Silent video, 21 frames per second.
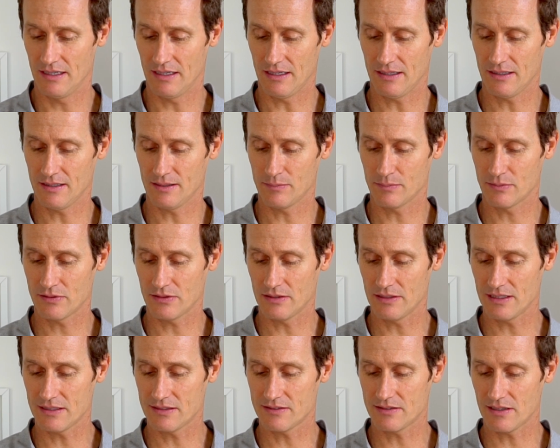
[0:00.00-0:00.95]
Um, so
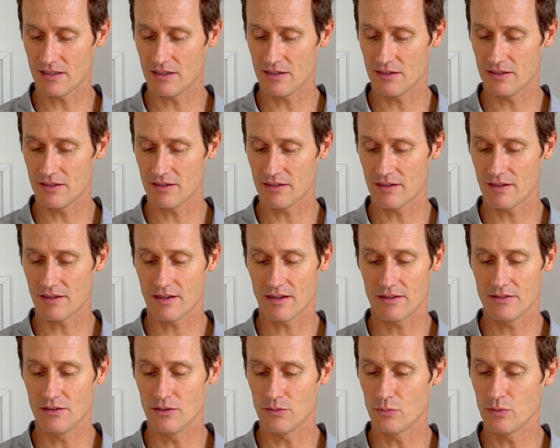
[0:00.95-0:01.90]
let's say
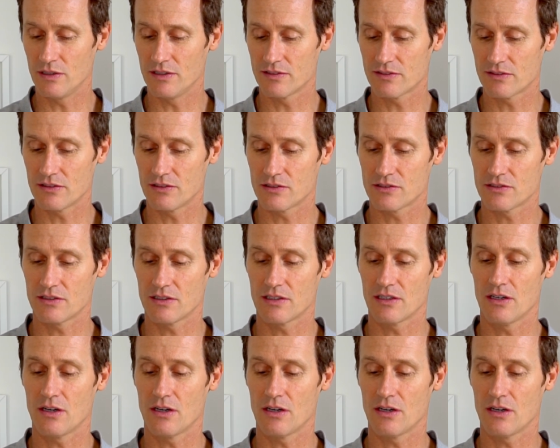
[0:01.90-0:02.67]
you're researching,